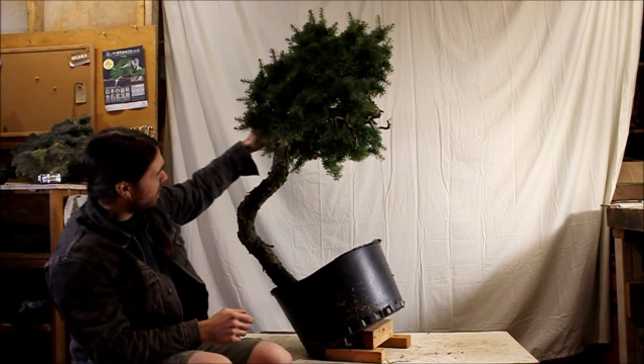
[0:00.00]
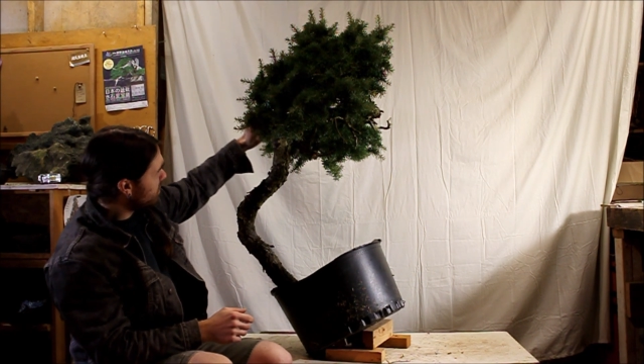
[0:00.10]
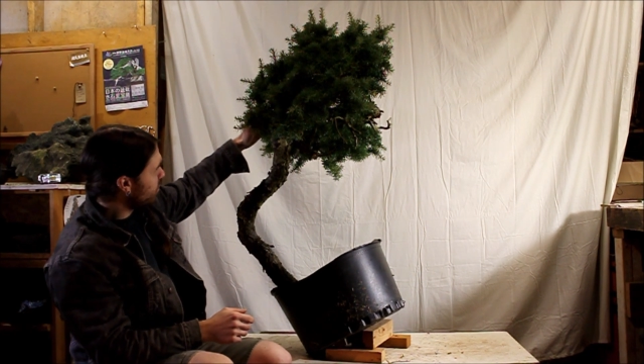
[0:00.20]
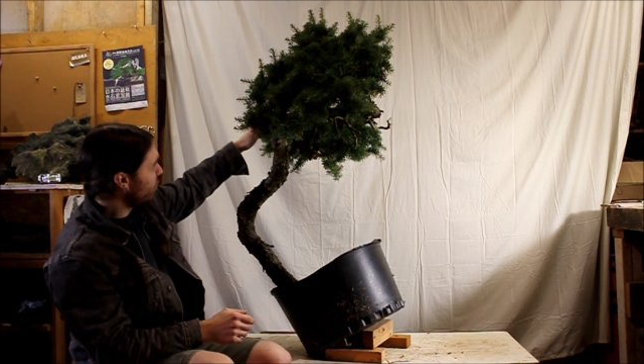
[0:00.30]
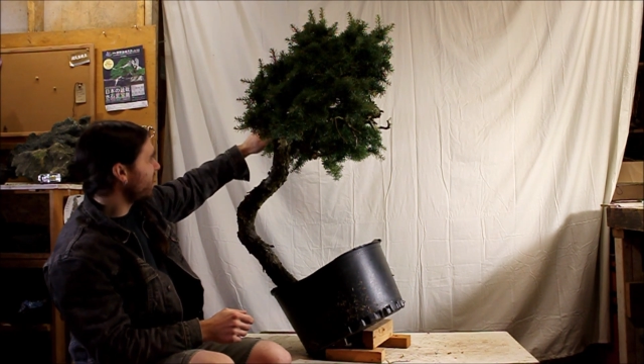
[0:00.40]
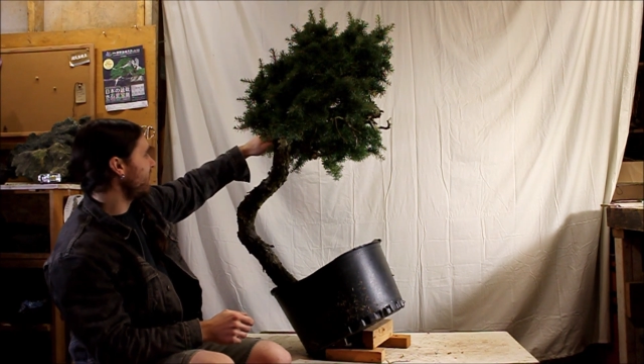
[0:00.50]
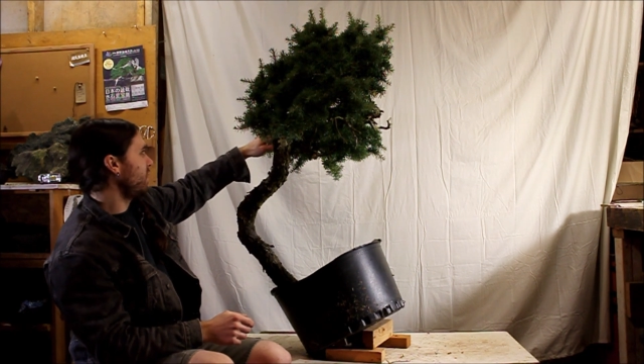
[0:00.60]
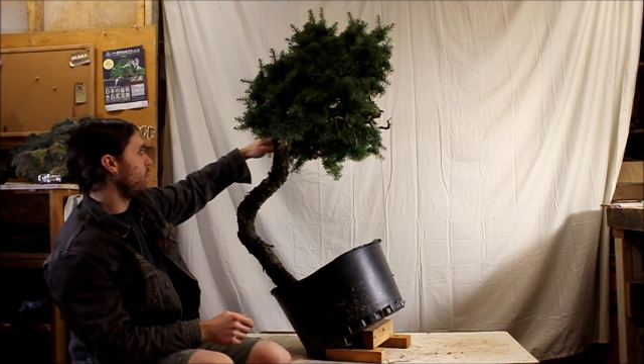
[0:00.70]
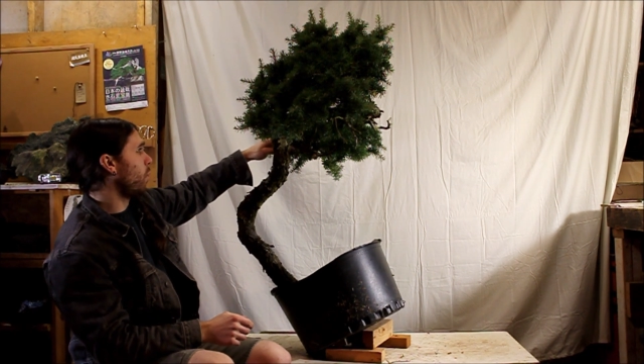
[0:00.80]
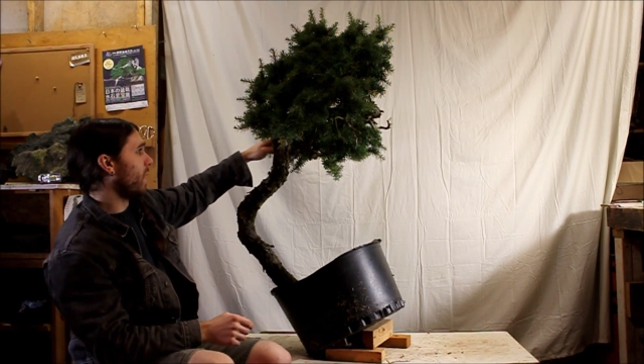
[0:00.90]
is moving
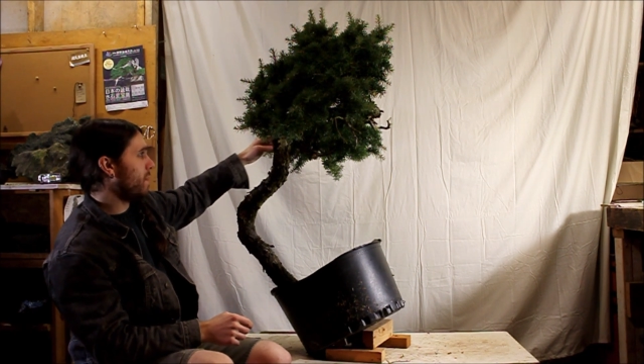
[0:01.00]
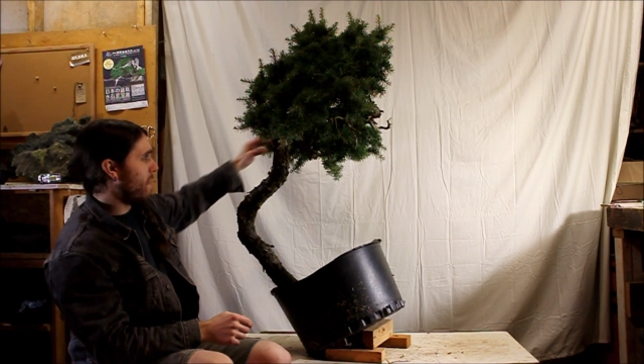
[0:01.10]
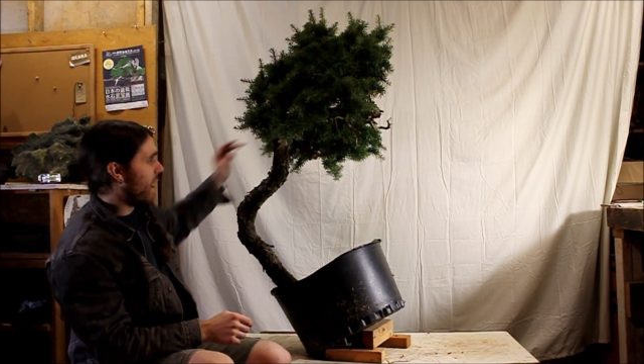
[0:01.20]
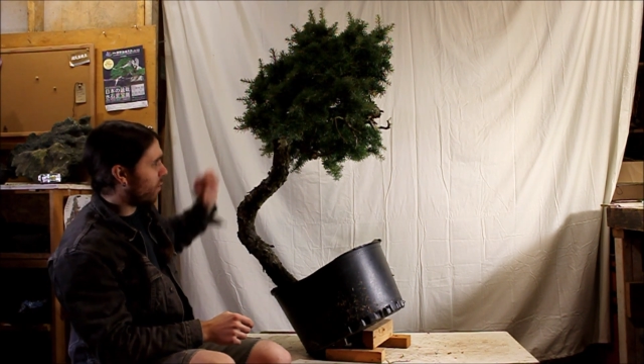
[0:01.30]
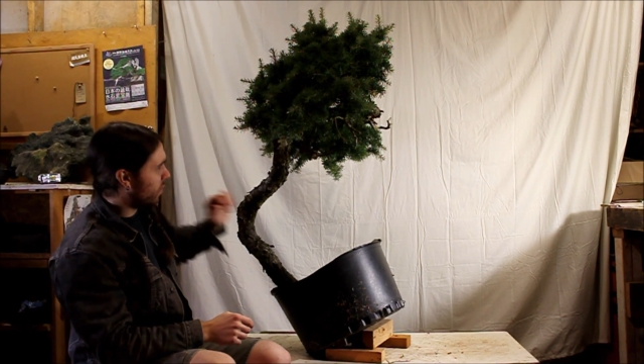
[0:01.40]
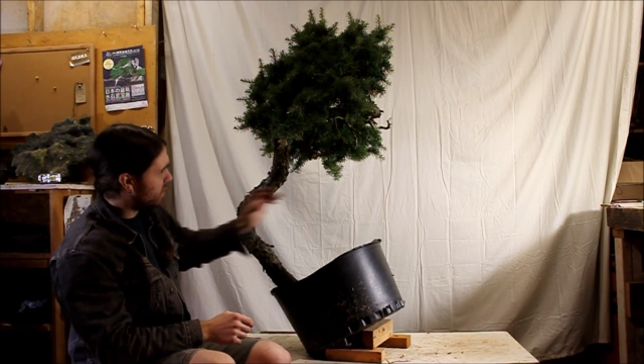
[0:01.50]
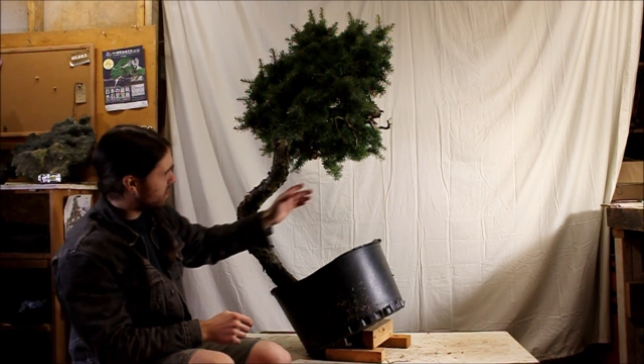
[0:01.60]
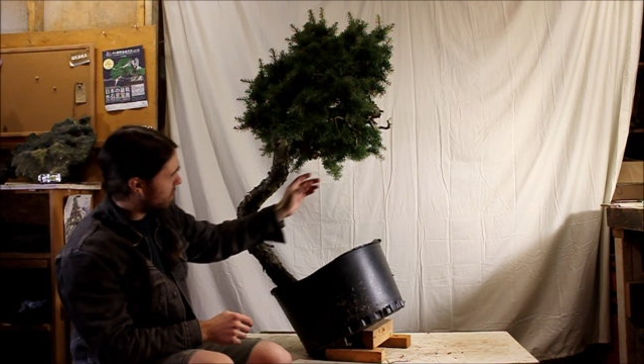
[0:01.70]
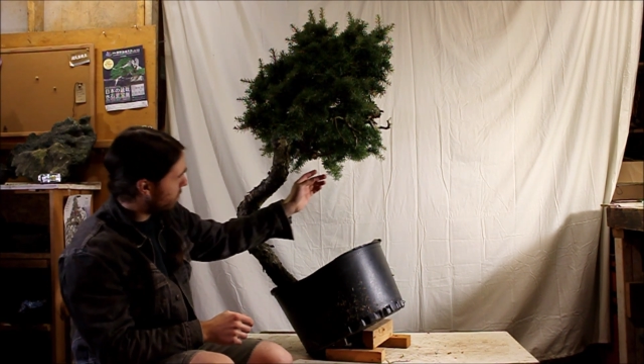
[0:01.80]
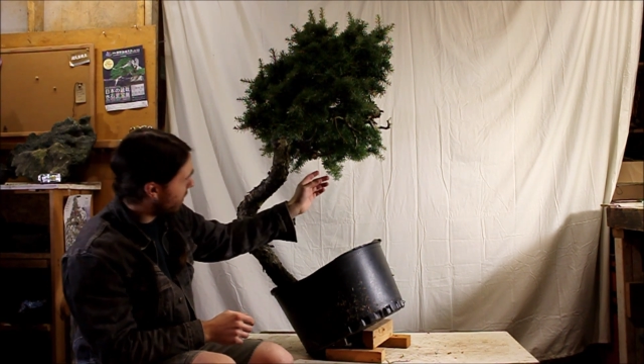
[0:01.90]
quite
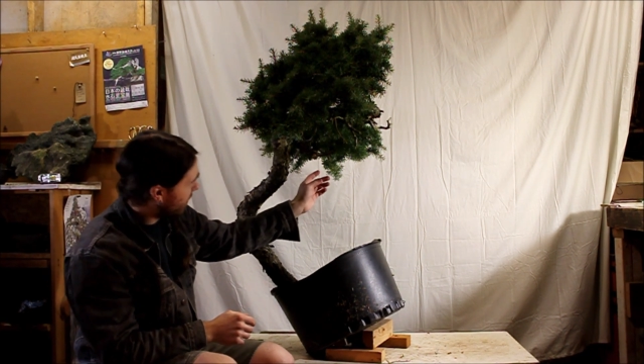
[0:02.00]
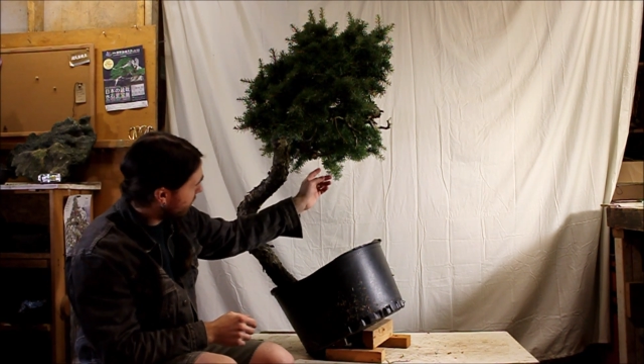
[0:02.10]
backwards, but